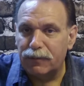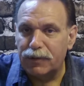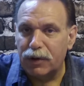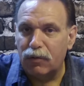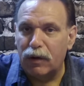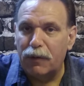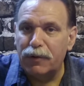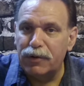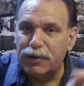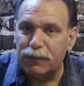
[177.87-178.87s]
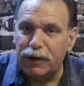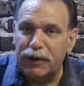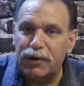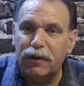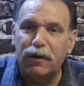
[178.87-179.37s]
So I would do some
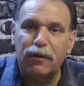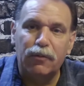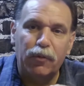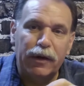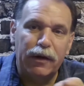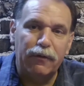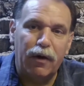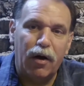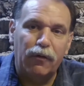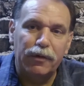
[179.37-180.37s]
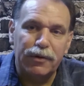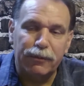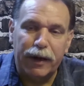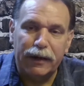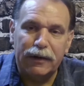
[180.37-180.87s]
teaching, and we get involved in
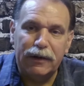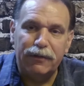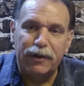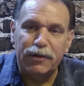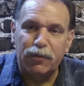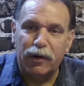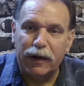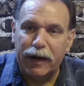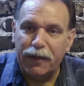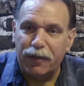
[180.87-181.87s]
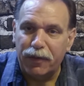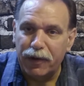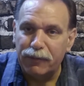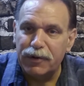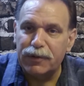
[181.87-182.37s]
some activities where I got them to